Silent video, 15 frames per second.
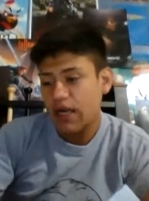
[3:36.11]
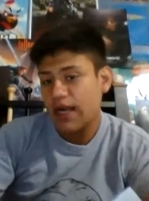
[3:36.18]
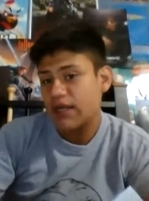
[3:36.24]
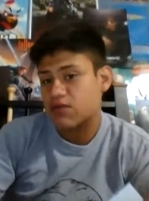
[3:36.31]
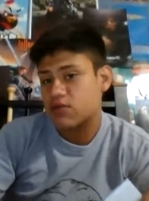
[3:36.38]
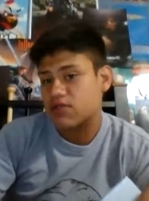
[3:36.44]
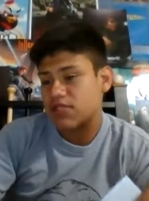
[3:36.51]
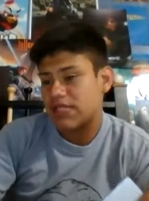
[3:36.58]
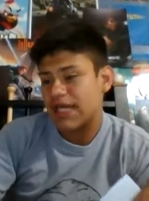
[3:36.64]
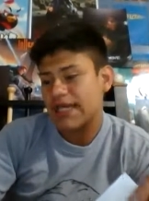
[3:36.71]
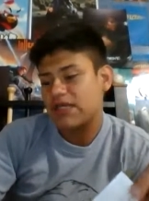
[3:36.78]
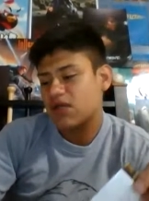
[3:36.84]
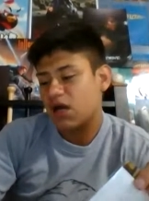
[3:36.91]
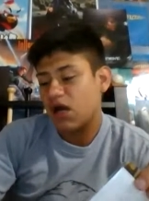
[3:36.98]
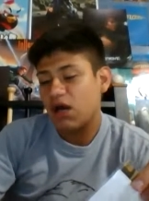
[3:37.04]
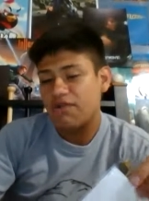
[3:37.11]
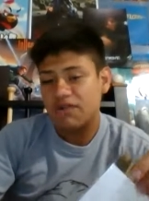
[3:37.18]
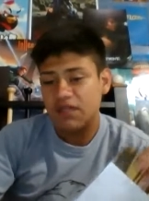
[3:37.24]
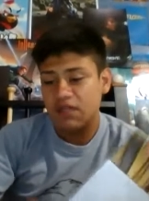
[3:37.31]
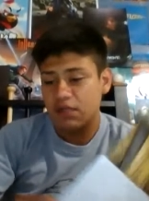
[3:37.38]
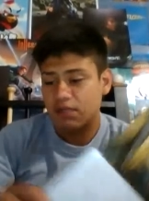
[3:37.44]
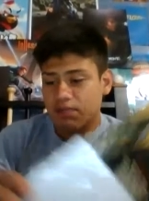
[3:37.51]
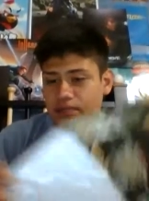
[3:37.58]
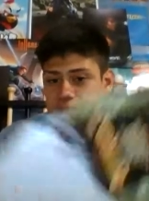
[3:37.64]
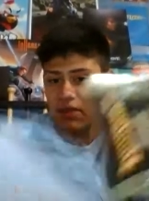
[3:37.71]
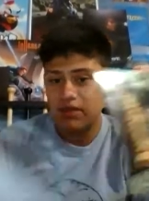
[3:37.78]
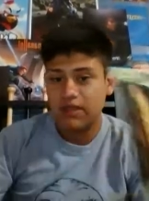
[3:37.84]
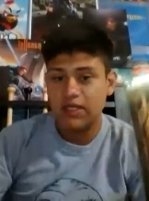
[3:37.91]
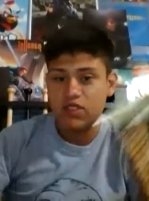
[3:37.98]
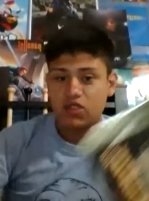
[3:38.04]
In terms of the end of the,
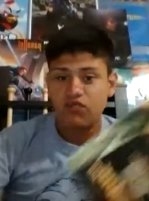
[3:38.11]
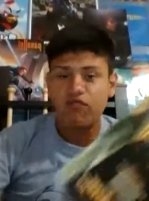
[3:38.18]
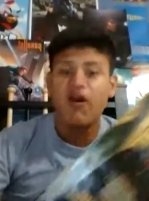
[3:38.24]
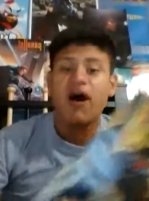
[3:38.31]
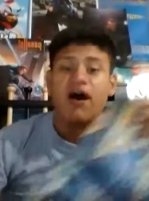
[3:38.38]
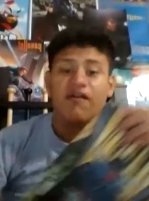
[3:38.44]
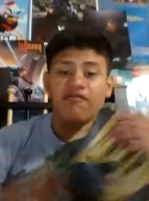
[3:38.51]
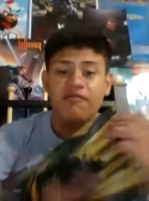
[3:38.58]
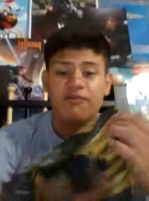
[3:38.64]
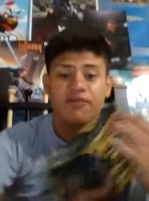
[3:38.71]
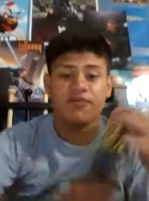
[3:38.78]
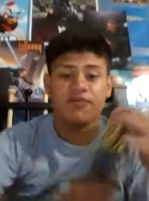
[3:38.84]
in issue 5,